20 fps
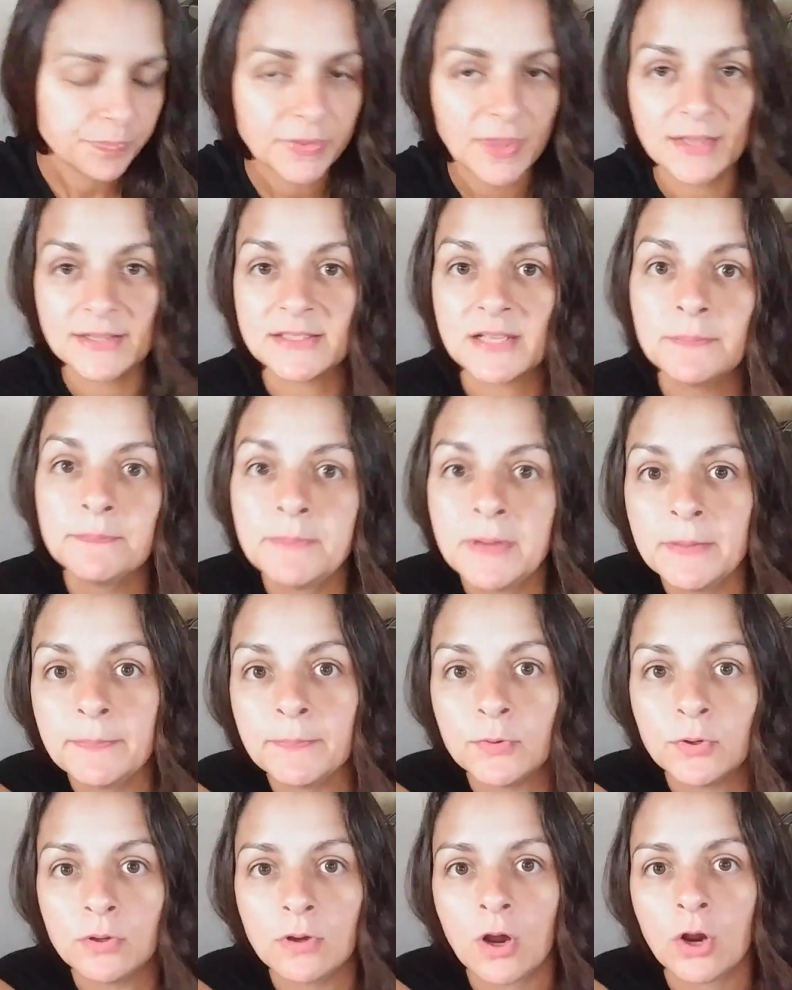And some
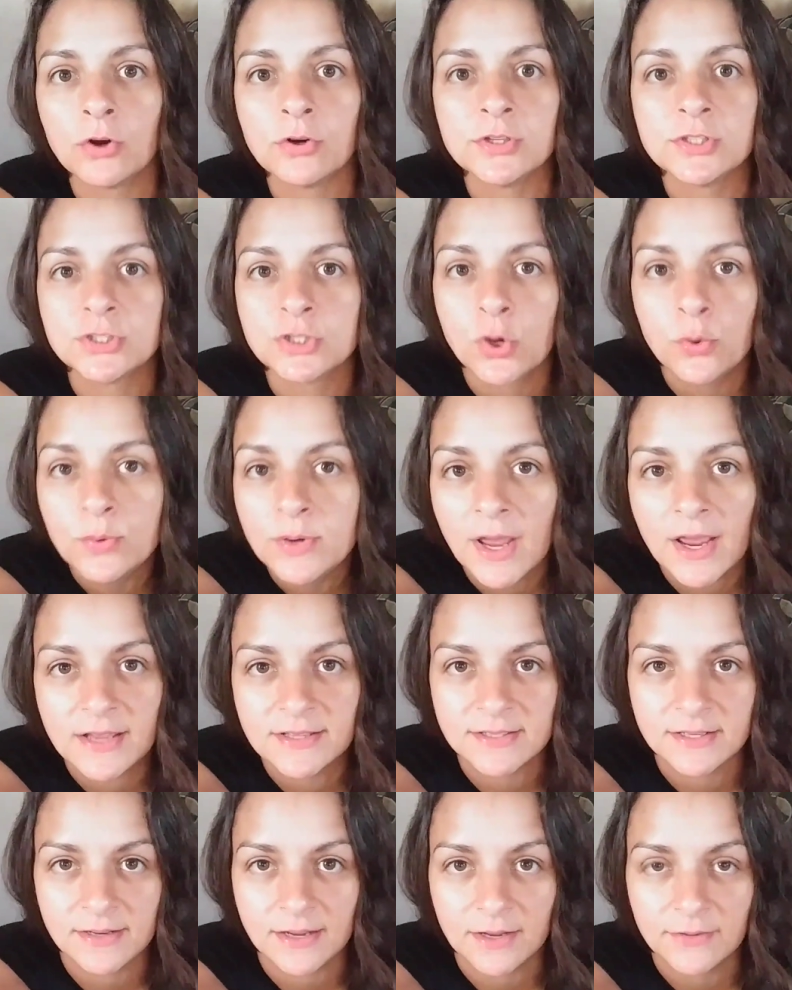people are so
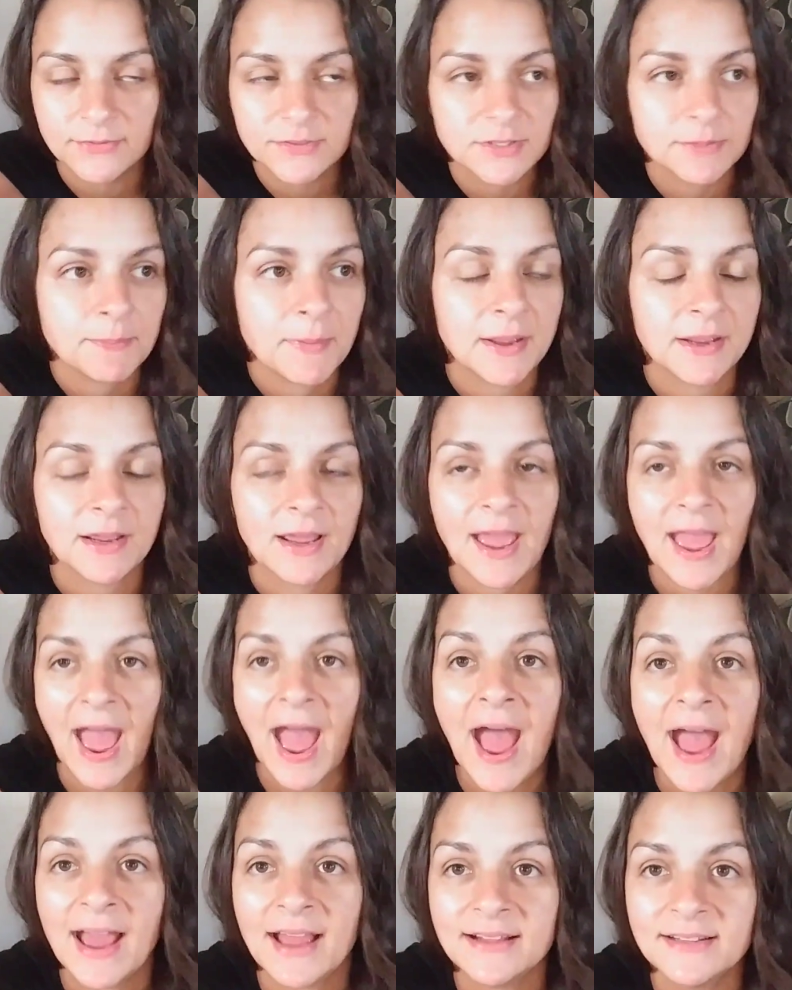nice enough to make
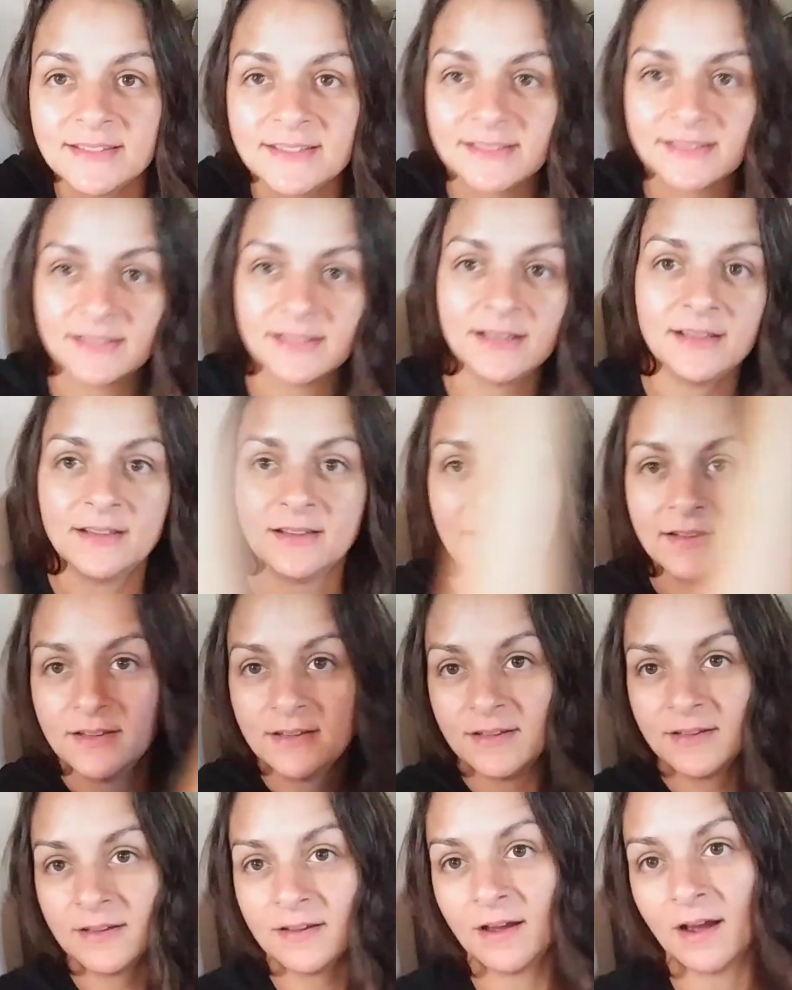ads
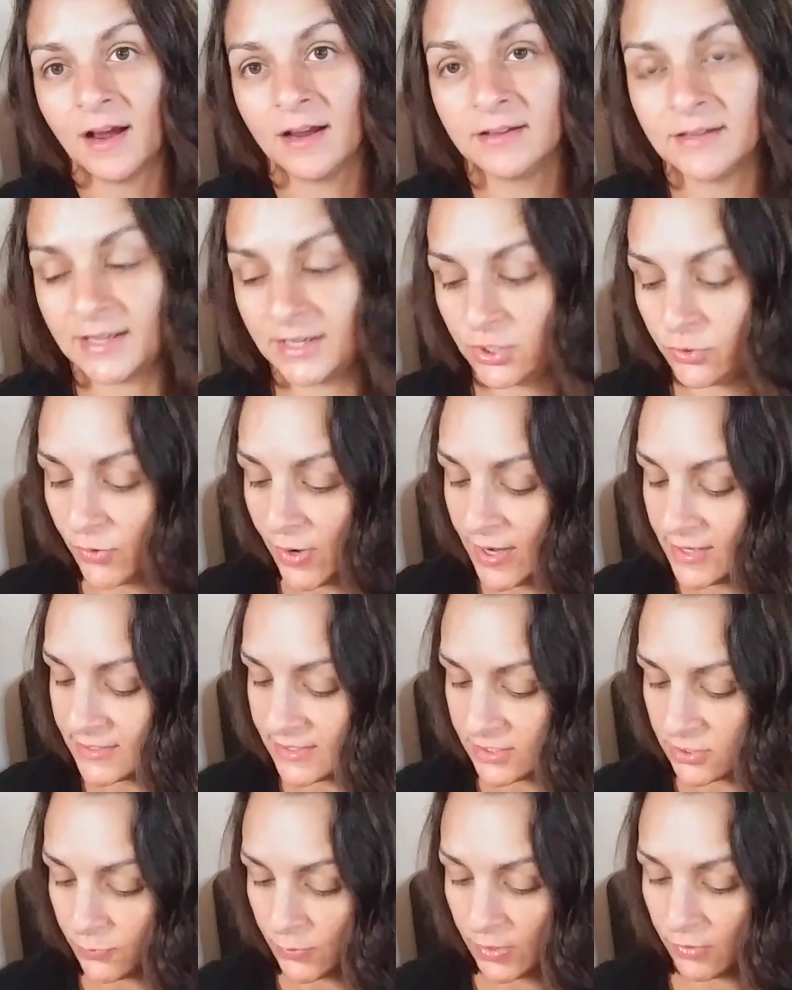on like
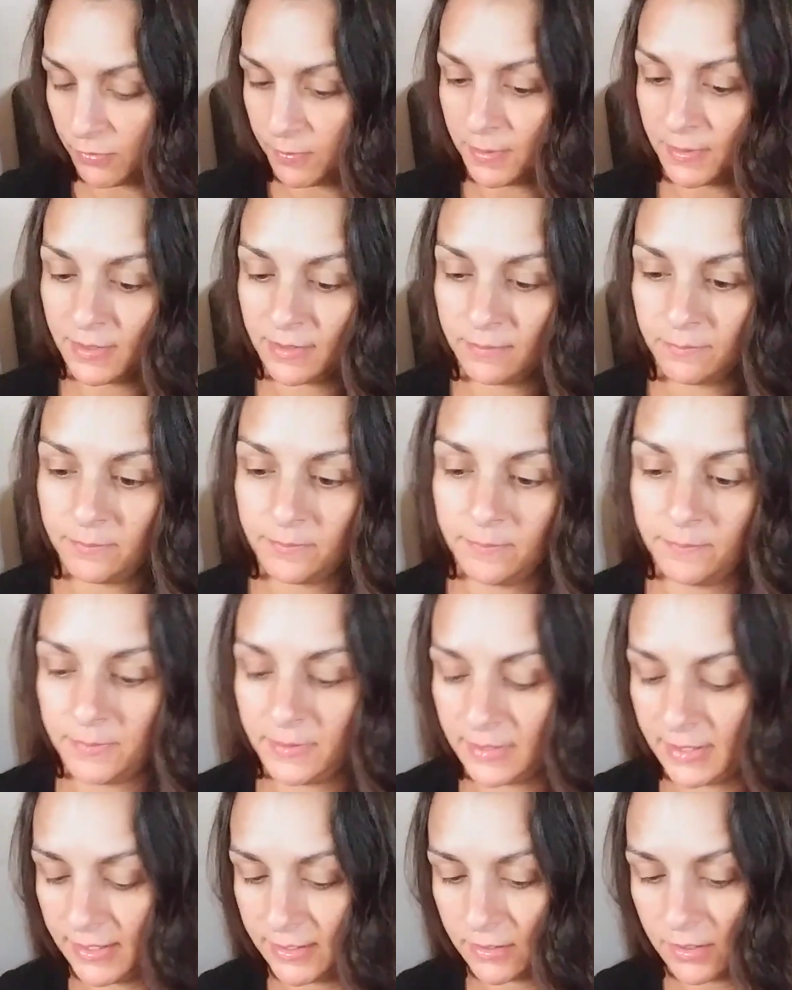Craigslist or whatever, be
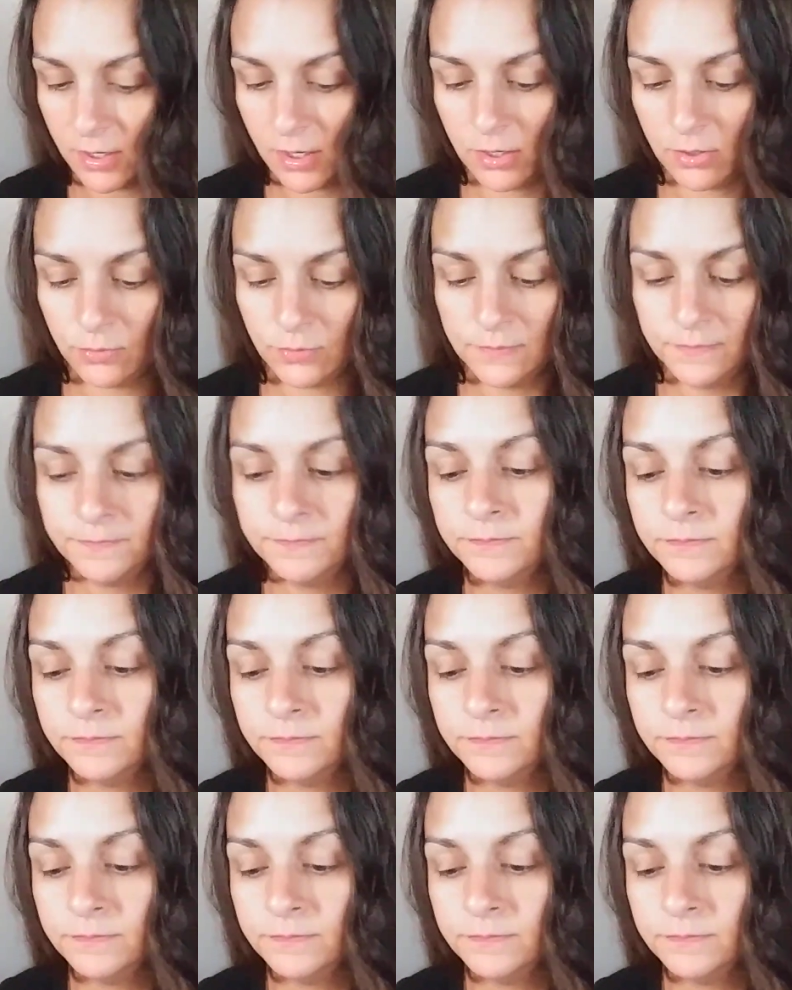like, oh,